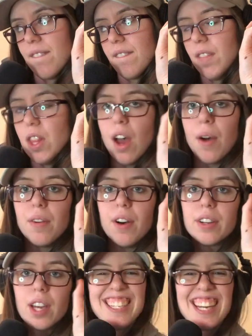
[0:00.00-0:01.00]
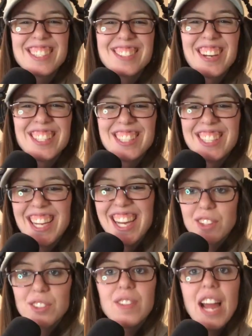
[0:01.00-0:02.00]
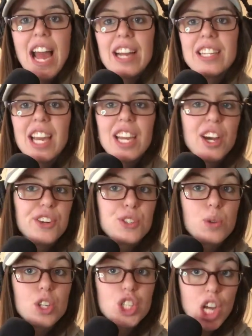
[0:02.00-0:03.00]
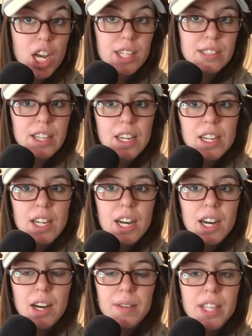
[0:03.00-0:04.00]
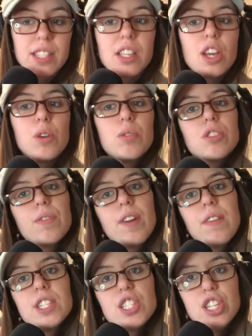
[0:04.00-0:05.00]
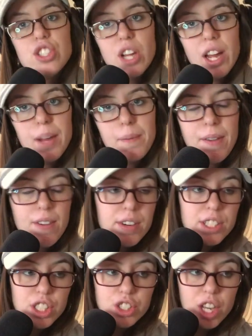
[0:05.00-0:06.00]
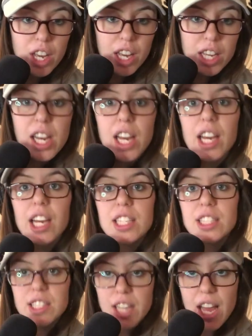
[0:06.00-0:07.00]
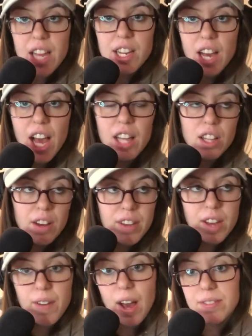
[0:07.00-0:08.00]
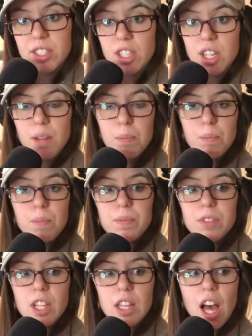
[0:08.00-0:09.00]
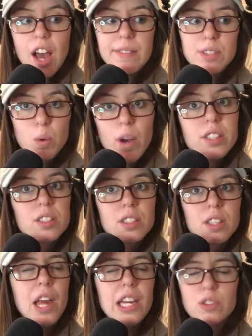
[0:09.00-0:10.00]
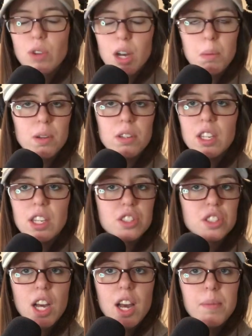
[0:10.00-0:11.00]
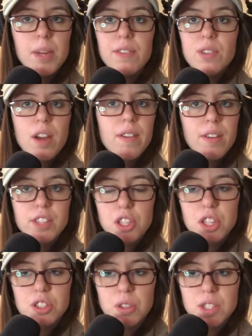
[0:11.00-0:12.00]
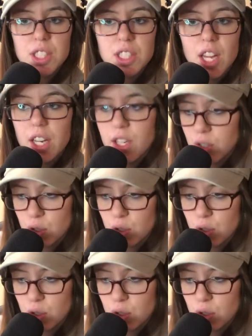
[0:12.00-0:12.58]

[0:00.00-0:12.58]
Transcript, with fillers: No, okay. Next question comes from at Kate underscore Shine. Um, they say, Who is your favorite DJ? My favorite DJ is Zedd. I love him. I've seen him live twice. Incredible each time. If you ever have a chance to go see Zedd,